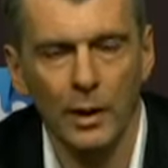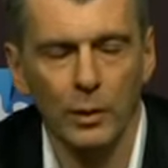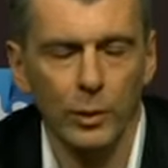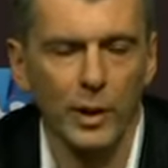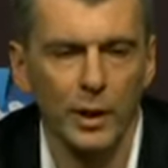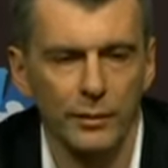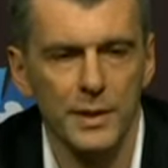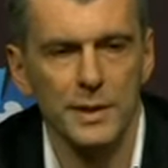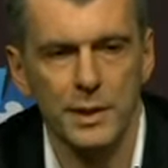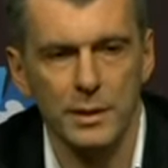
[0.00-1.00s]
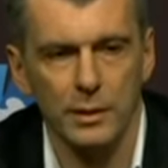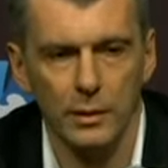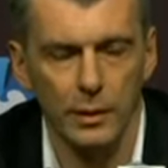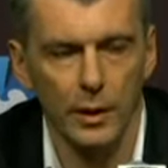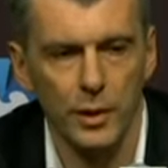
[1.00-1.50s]
Uh, we have
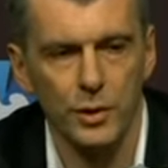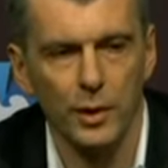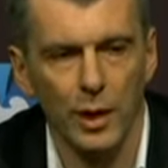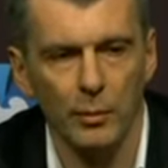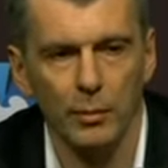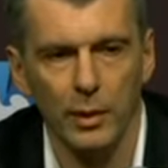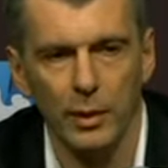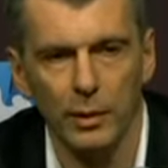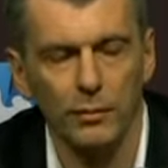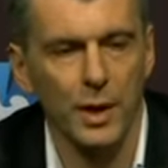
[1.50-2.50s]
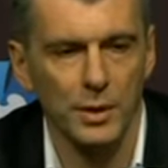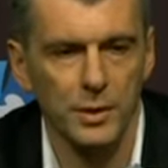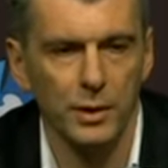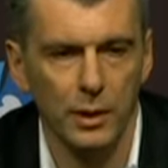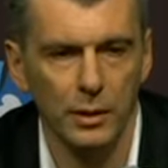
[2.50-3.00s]
assistant uh, G M uh,
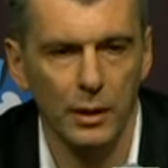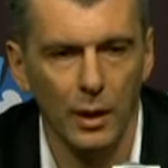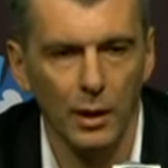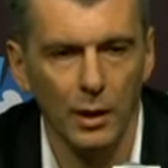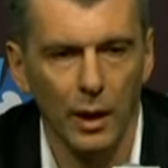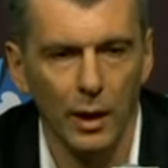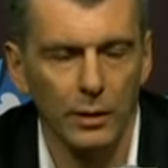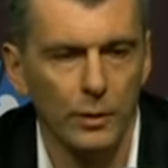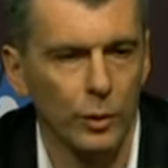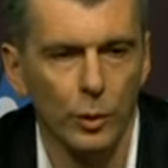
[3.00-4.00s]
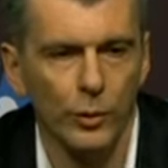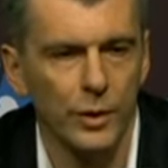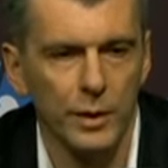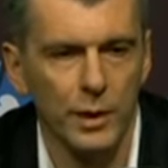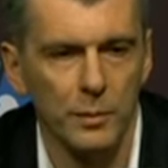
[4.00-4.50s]
Frank Zanin, and all
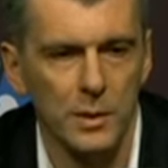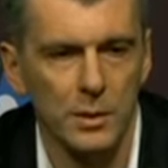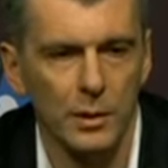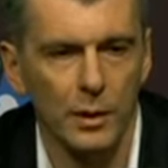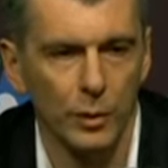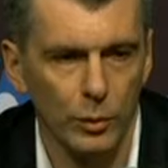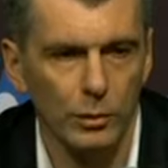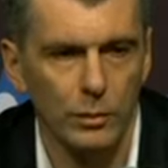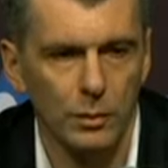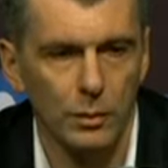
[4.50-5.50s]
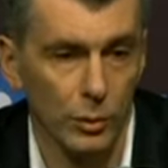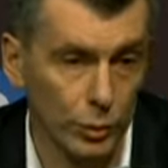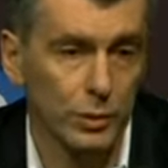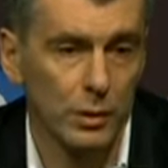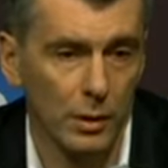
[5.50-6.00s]
the teams uh, know
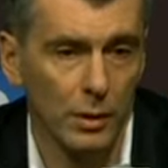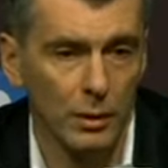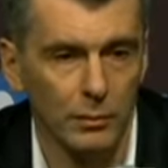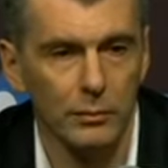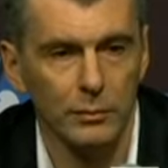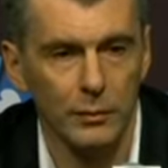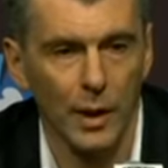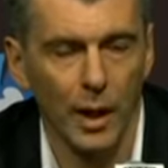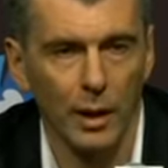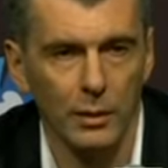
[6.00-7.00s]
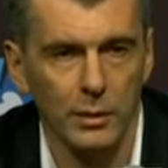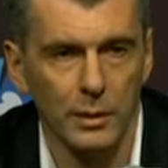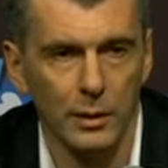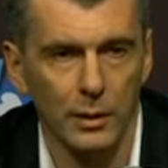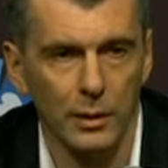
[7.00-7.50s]
who to call.
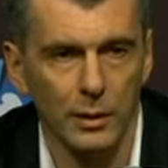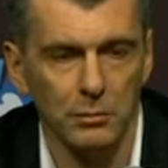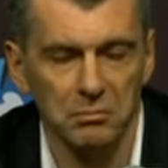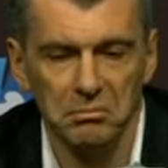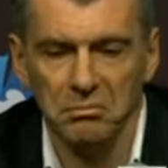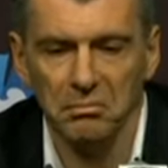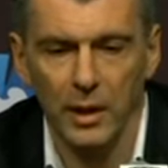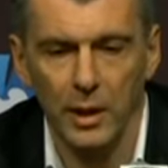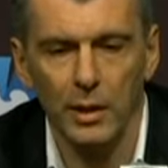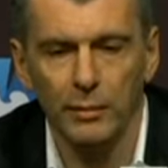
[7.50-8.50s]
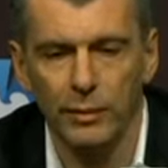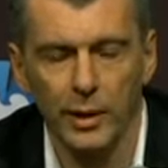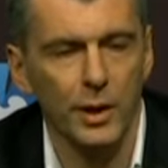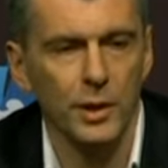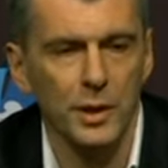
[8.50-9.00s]
And uh, if
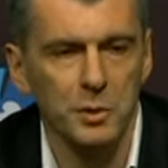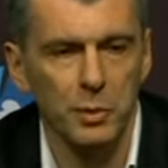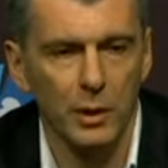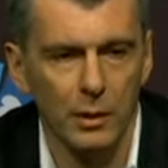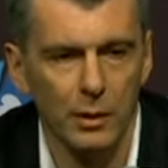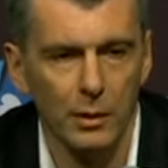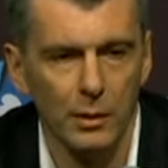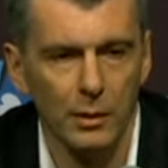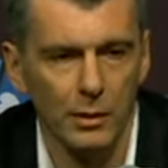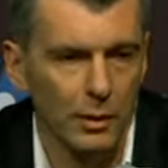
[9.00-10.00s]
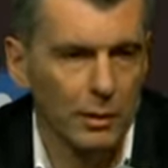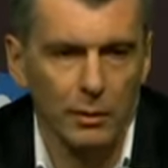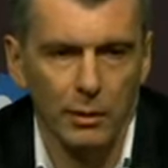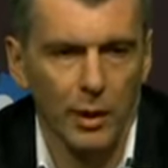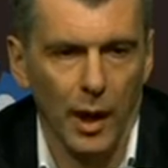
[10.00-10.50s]
he needs me,
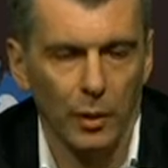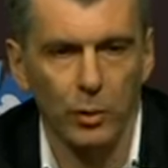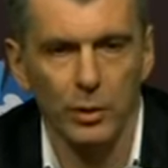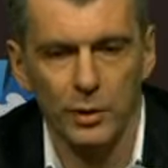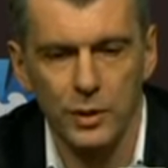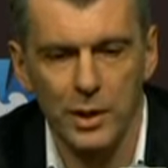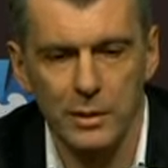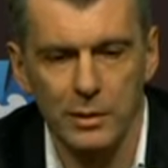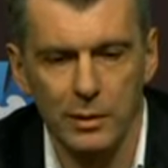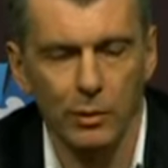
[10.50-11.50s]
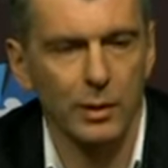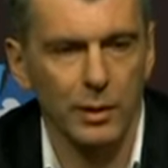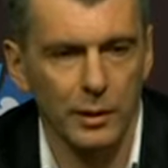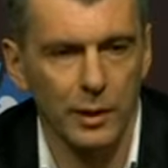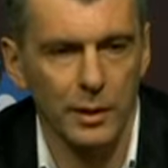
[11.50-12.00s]
I will just
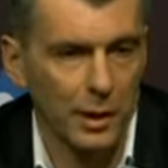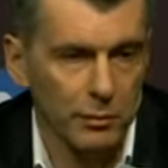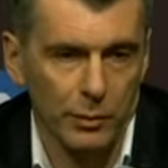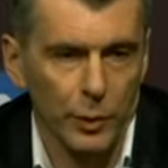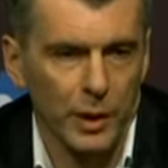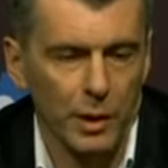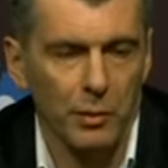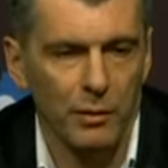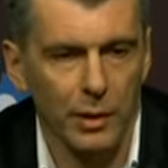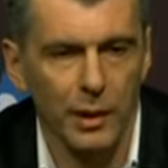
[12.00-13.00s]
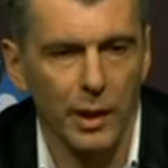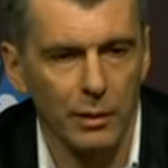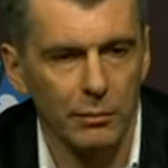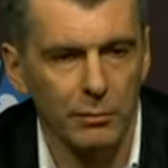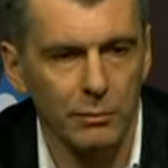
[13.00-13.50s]
contact him with him every
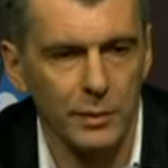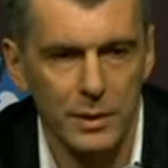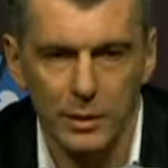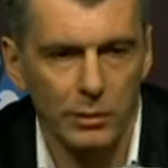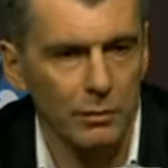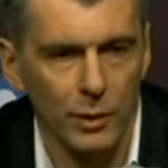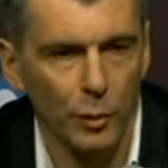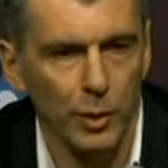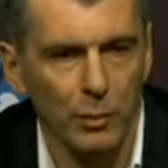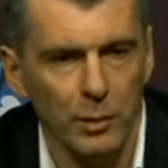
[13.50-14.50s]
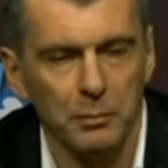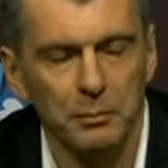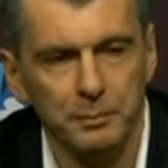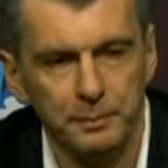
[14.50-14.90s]
day. So, no problem.